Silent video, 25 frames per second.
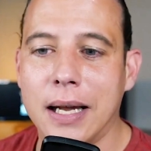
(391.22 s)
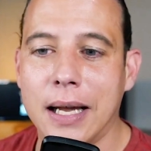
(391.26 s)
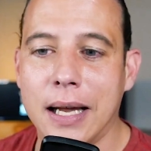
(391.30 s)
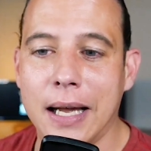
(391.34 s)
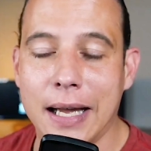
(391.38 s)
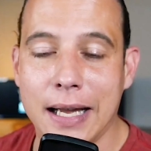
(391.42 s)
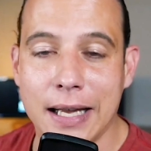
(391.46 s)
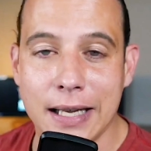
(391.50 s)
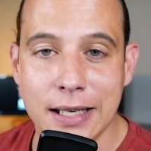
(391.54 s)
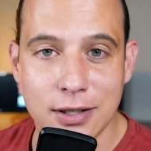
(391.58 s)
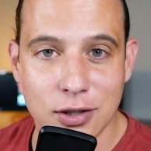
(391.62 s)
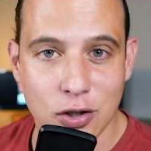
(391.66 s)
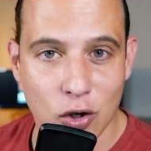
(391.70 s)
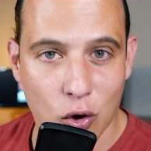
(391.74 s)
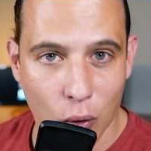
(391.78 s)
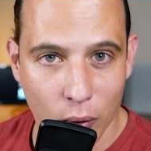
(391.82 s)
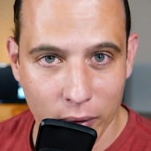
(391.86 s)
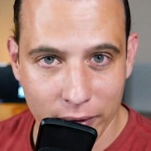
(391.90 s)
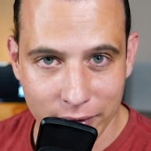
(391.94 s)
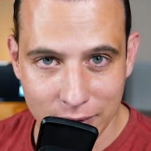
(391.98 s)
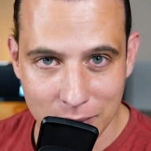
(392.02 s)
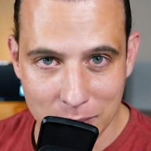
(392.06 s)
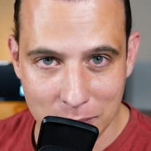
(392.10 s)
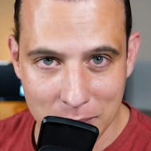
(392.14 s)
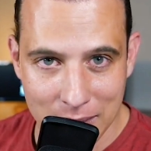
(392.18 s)
is
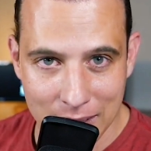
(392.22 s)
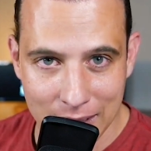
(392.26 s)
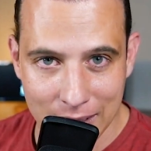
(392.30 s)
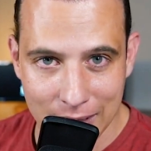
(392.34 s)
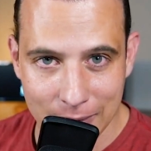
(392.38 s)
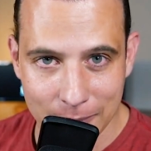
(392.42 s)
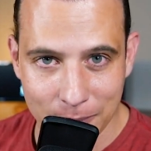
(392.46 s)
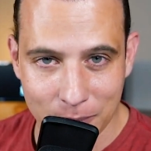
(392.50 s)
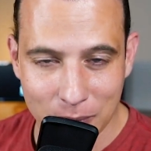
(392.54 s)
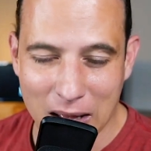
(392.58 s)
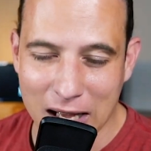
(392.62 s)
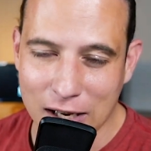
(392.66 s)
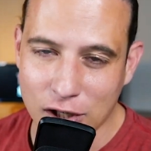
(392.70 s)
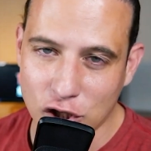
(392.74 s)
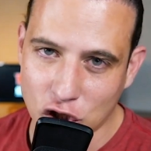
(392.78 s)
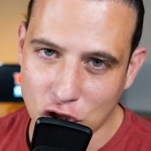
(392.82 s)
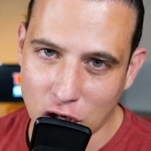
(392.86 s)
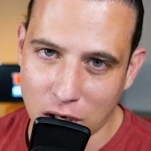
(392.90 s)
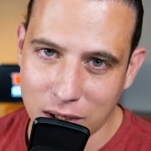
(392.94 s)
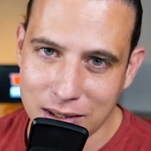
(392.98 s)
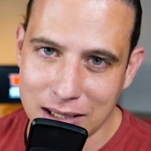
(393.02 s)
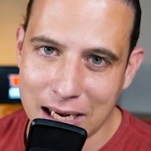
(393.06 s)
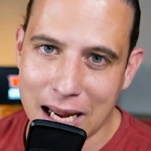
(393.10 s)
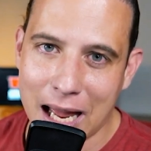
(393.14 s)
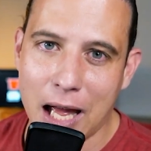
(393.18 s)
going to be not
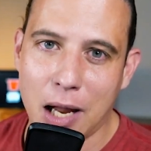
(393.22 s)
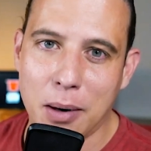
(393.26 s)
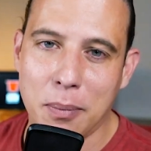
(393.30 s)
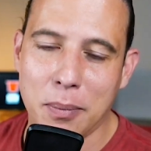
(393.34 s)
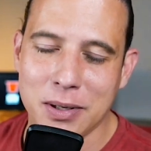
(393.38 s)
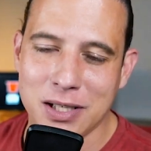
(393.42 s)
shut down,